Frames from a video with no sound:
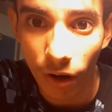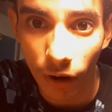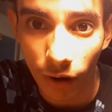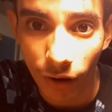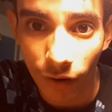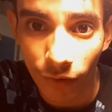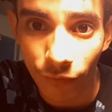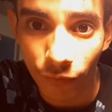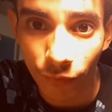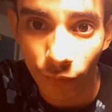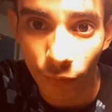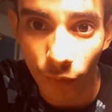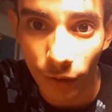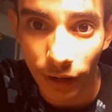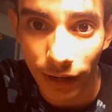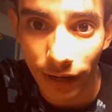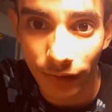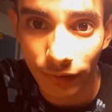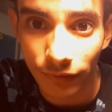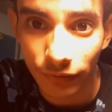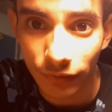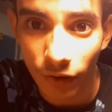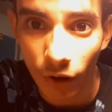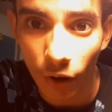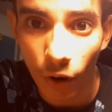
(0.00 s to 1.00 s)

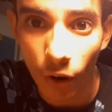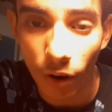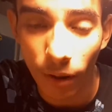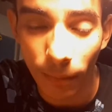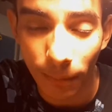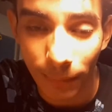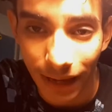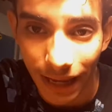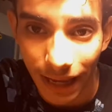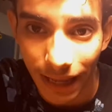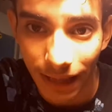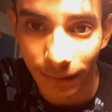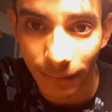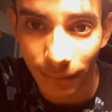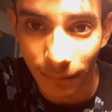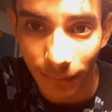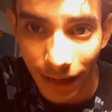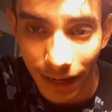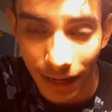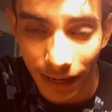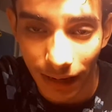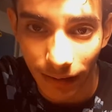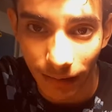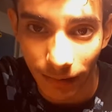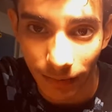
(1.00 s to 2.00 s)
earthquakes are
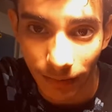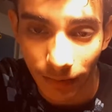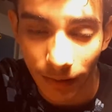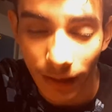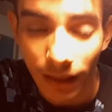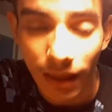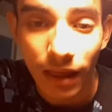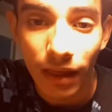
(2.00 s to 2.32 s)
man-made.